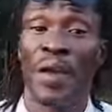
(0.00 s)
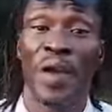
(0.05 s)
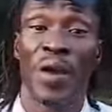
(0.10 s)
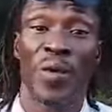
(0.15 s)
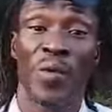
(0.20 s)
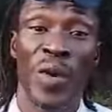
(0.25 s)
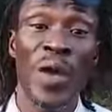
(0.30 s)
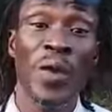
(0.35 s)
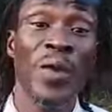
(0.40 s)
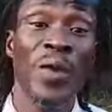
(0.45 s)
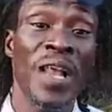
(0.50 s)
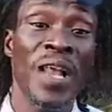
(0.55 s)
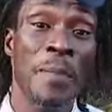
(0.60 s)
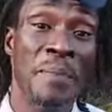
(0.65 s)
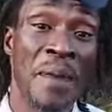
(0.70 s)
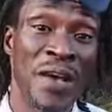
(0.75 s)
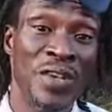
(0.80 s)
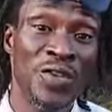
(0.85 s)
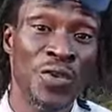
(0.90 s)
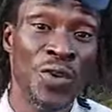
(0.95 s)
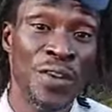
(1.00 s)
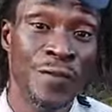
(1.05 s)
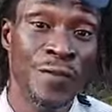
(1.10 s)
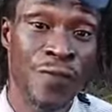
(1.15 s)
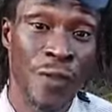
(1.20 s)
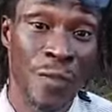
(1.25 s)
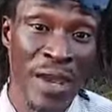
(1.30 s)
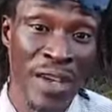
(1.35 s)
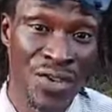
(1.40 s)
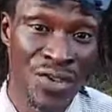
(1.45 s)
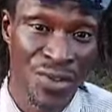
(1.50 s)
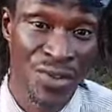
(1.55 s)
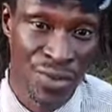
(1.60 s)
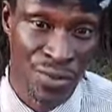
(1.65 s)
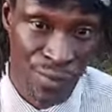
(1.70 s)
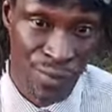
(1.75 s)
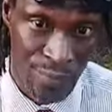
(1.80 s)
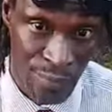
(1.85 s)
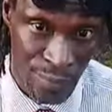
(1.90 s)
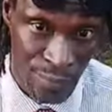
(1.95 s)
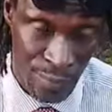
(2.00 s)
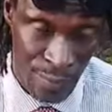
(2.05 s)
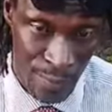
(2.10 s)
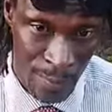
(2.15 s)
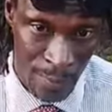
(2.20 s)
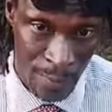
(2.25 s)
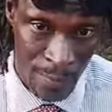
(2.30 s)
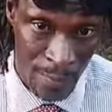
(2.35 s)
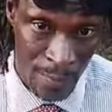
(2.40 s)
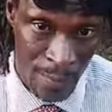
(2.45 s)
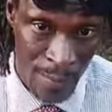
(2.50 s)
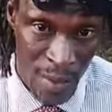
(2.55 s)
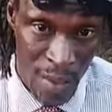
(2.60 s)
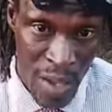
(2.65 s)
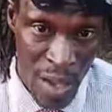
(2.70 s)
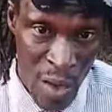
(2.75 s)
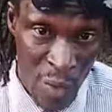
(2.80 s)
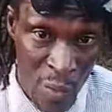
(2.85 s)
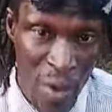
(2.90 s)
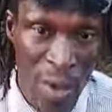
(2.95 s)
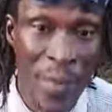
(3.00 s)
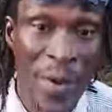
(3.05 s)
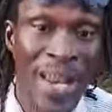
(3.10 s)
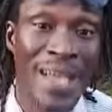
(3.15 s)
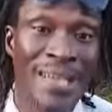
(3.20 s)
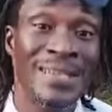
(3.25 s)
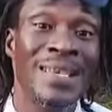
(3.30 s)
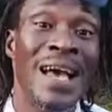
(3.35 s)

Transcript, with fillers: We were the pass on information. We were the